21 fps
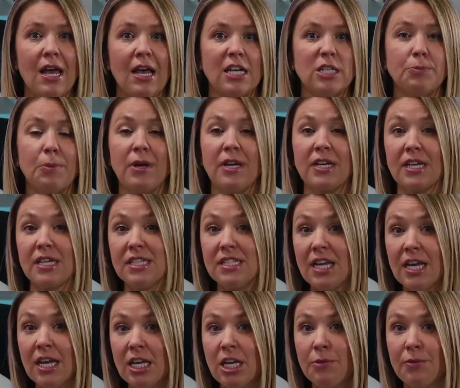has been a
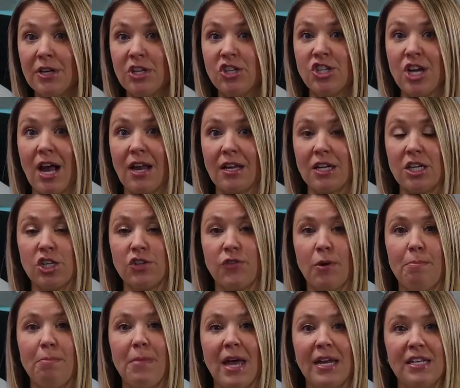continuing challenge
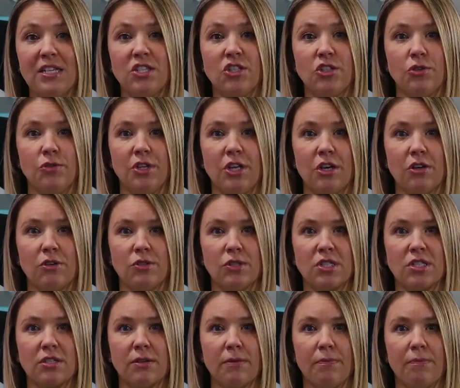for many
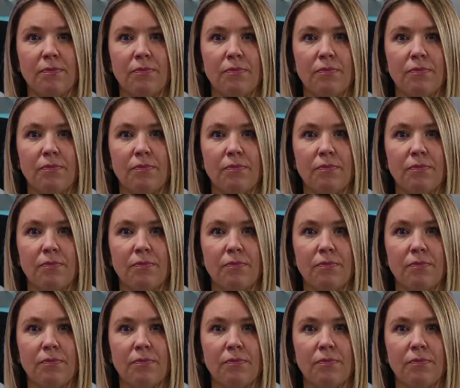studios.